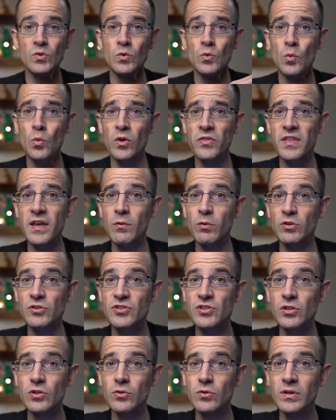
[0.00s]
What they will
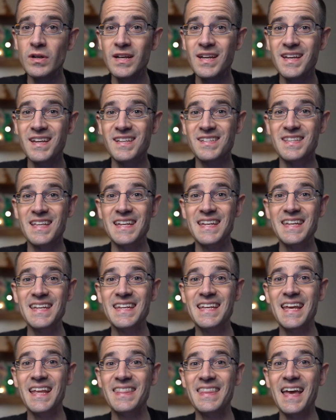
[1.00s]
do is they need to
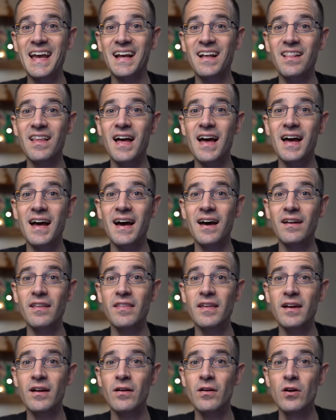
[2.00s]
get that clot out of
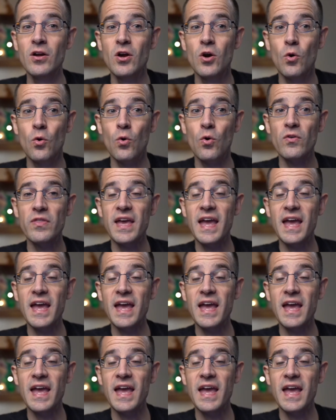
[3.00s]
there, or they